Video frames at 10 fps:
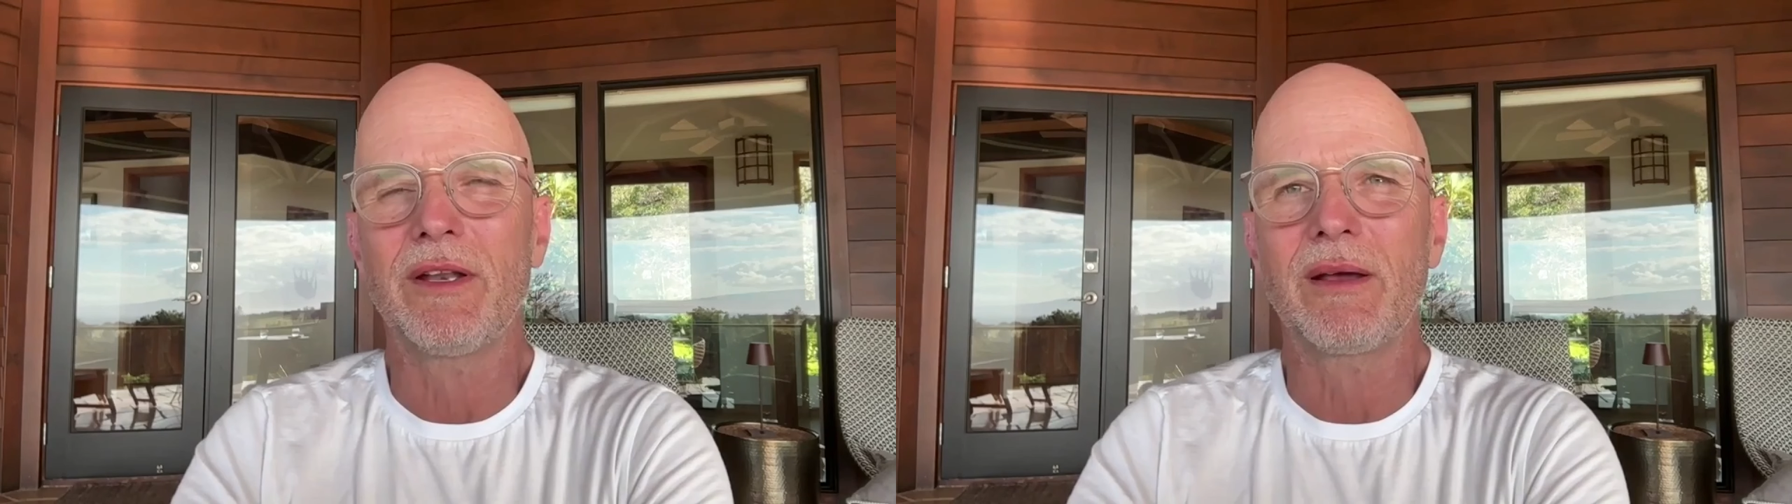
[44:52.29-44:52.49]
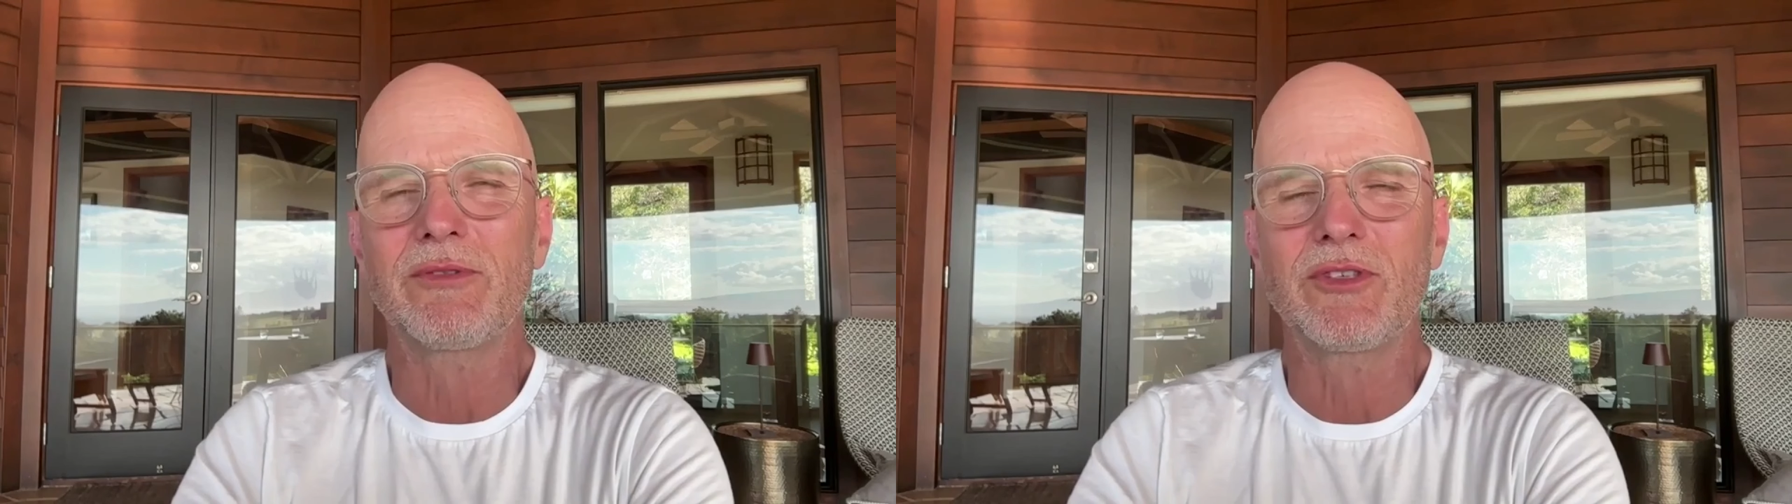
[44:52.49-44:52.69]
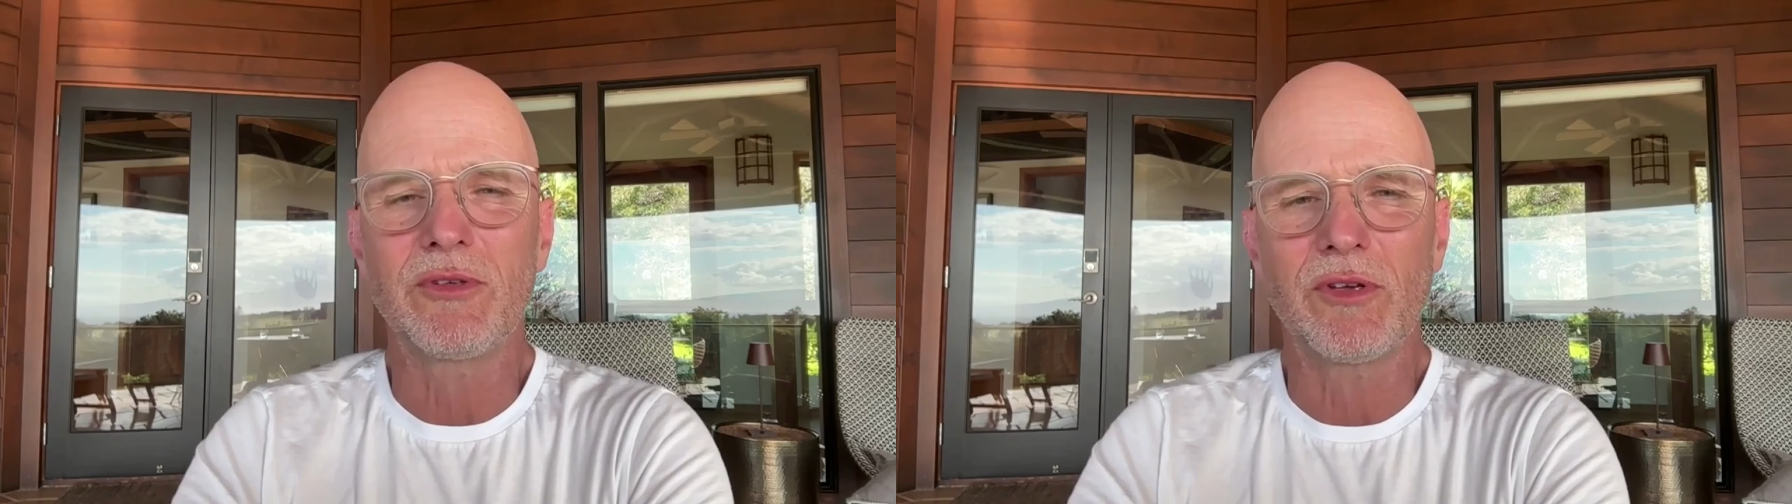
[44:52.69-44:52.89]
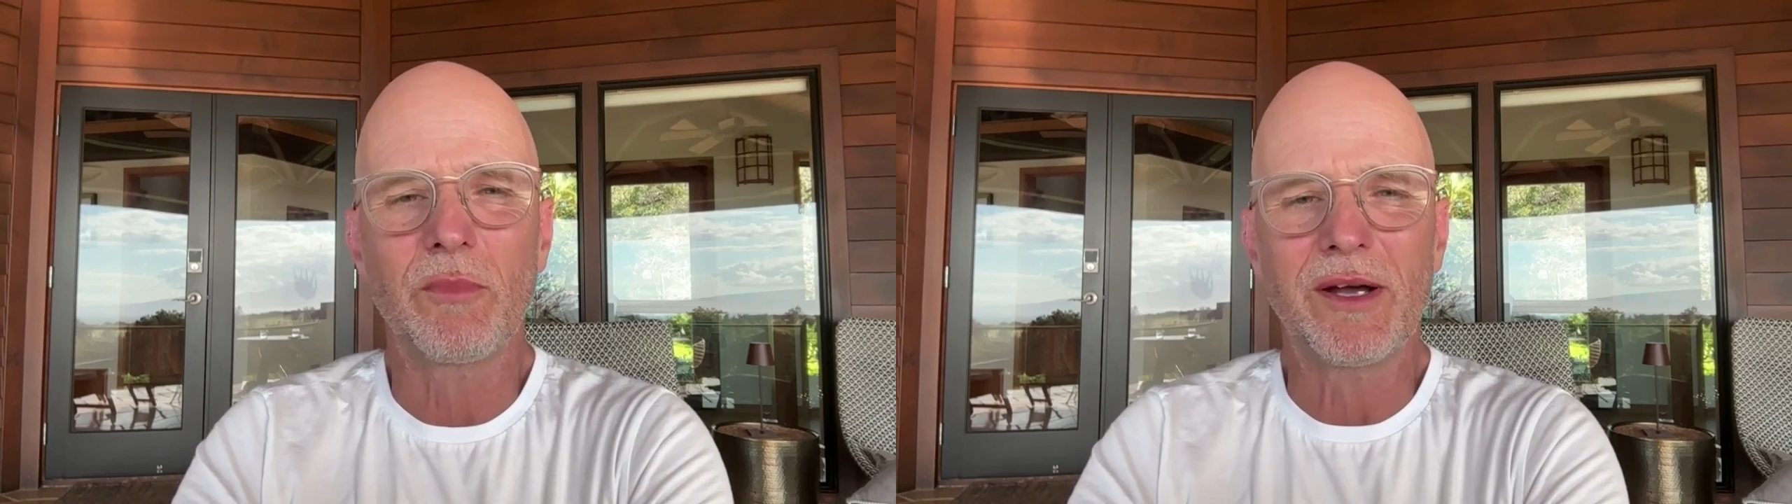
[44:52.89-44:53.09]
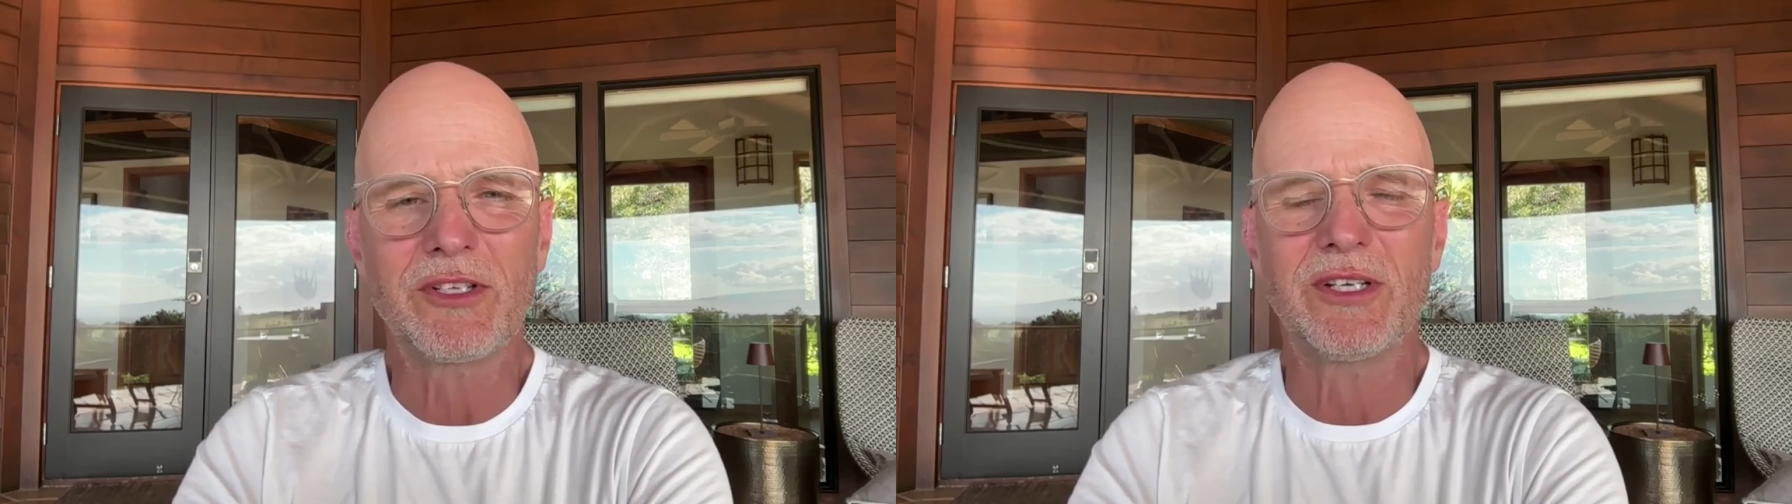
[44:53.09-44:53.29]
it comes to your
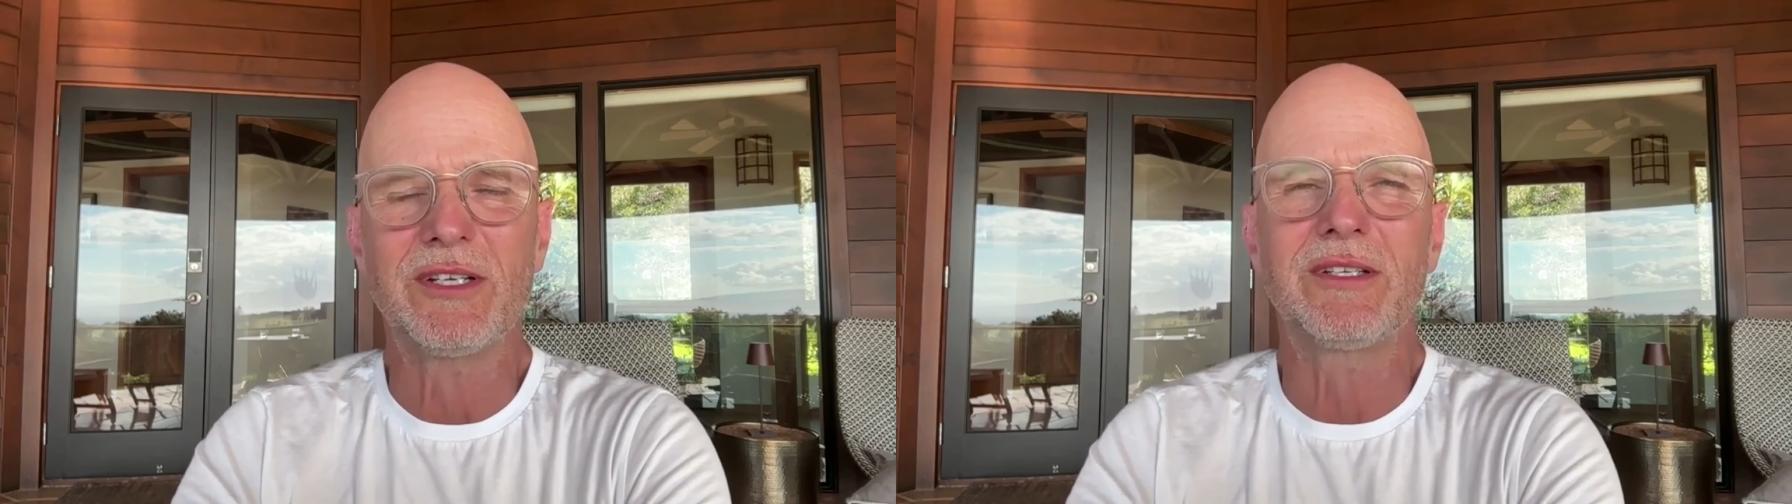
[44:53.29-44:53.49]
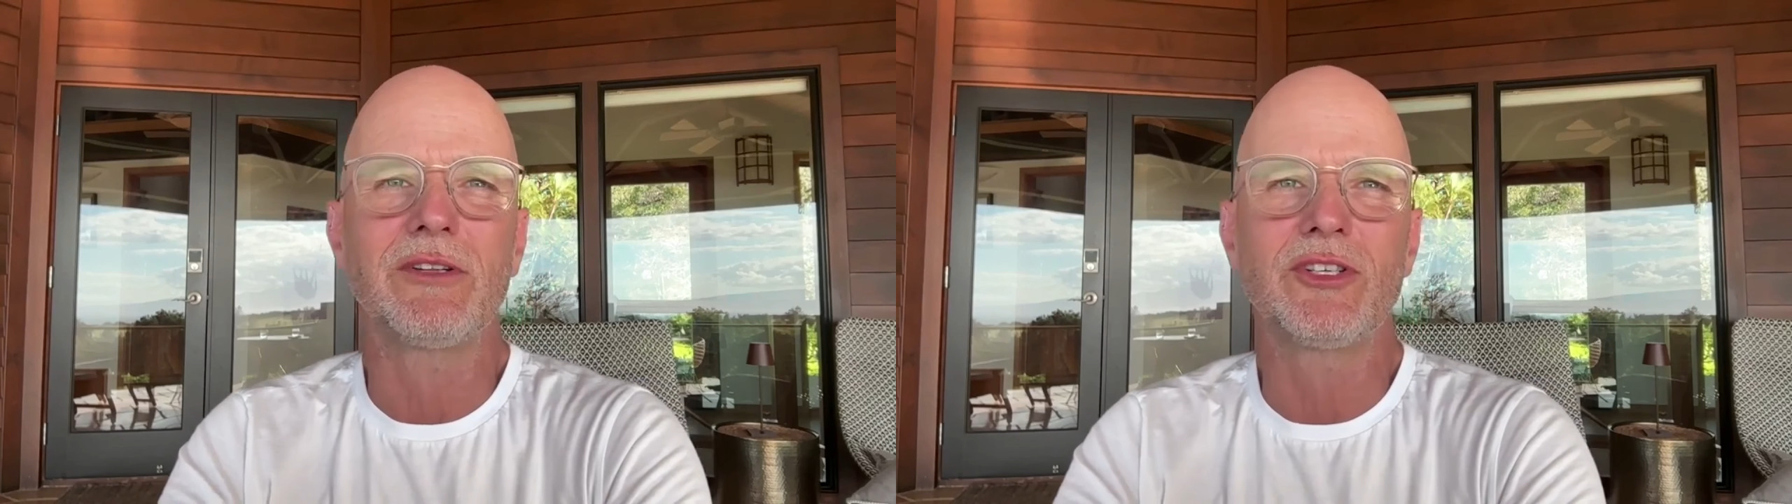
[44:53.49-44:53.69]
budget,